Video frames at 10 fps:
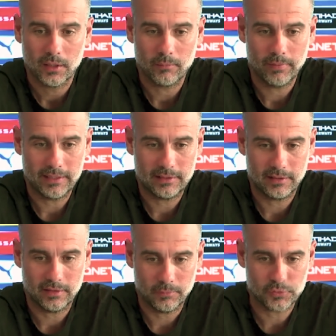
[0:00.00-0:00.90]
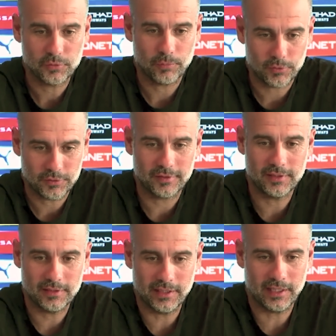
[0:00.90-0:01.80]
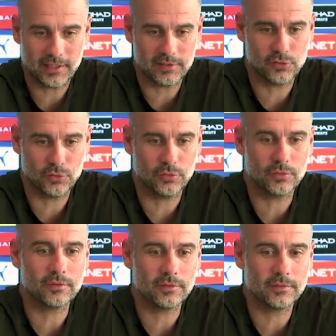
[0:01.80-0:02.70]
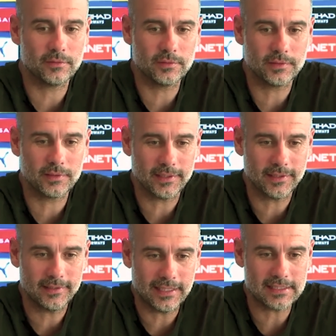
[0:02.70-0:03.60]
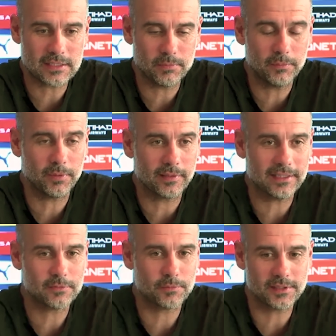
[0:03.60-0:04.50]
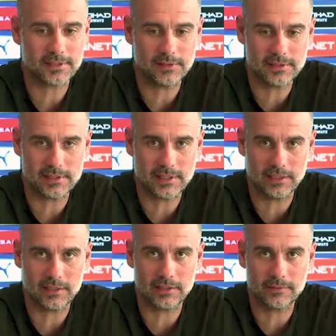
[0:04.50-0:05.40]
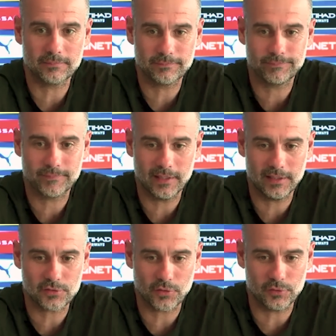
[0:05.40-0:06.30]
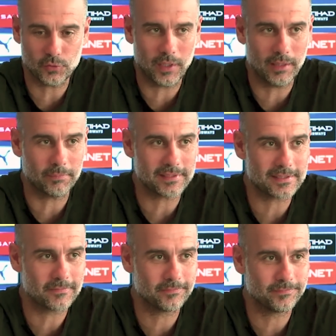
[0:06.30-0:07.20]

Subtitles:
But the most important thing, they are two nice people, nice persons, and it's good to help us.